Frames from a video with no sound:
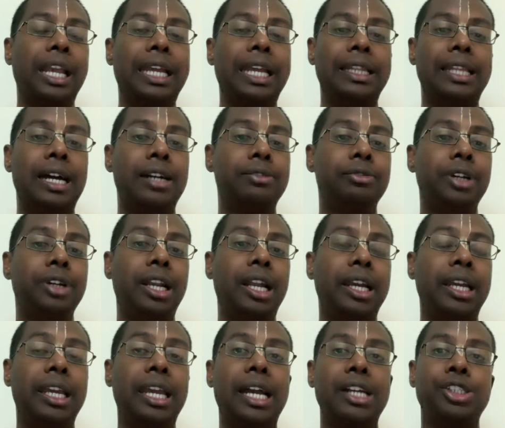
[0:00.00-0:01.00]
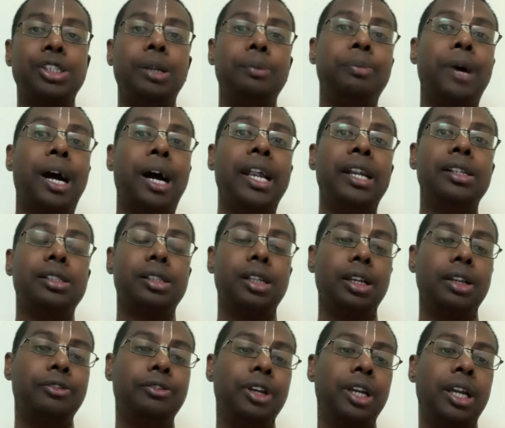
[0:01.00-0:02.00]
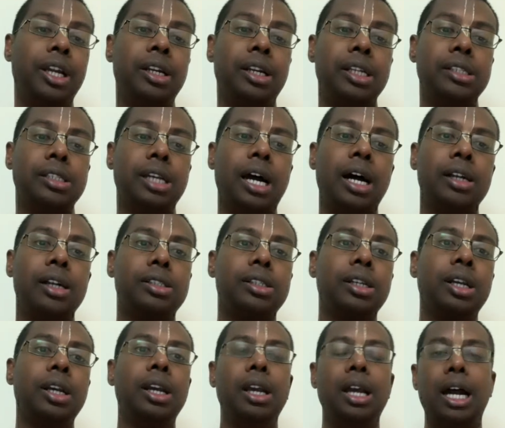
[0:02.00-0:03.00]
in that way, like he actually binds the living entities hearts